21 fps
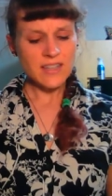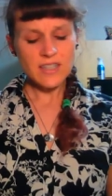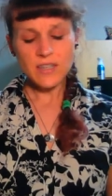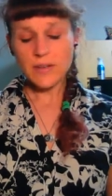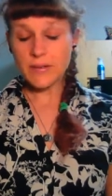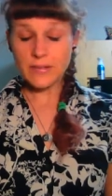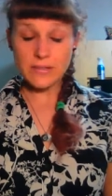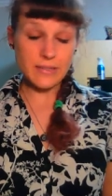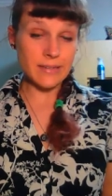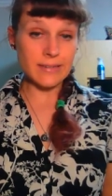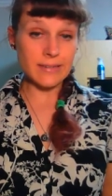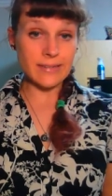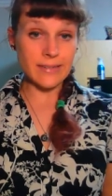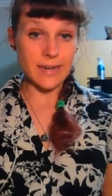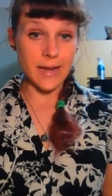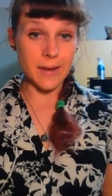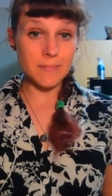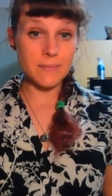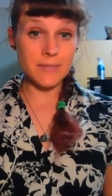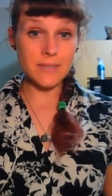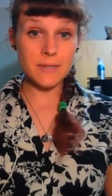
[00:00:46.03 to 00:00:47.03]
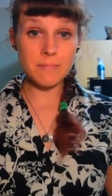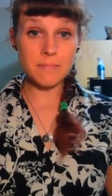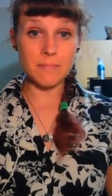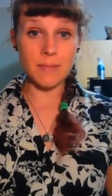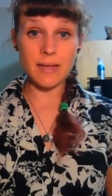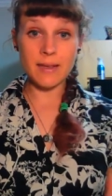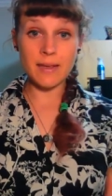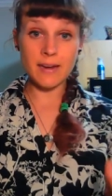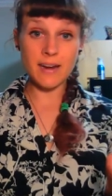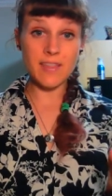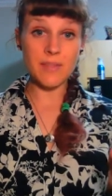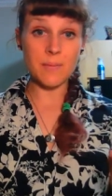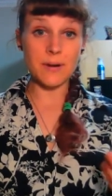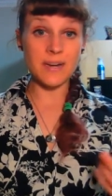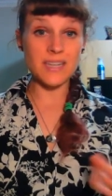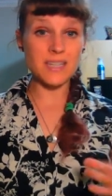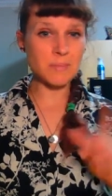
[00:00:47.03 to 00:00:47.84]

it's always a good time to make another one,